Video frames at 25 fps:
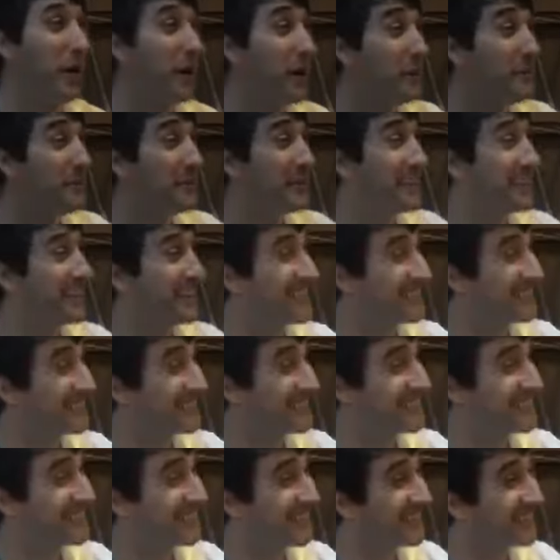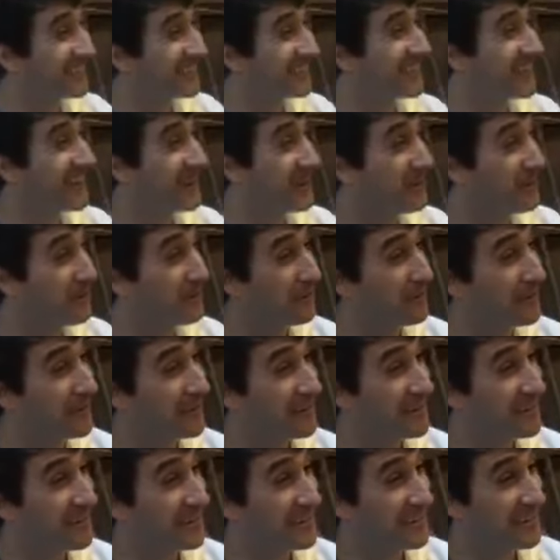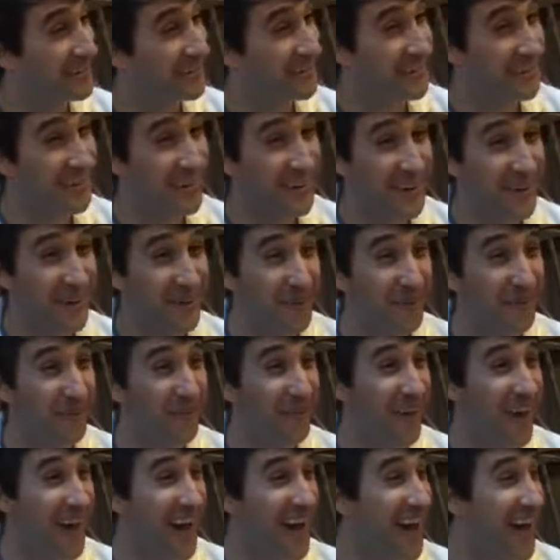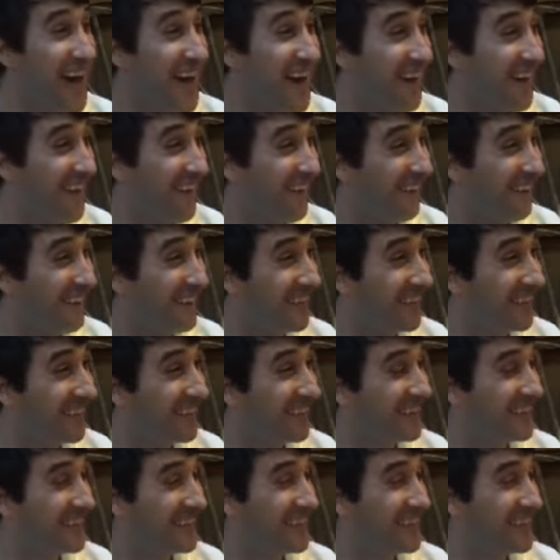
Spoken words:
Barbies! There you go. Wow!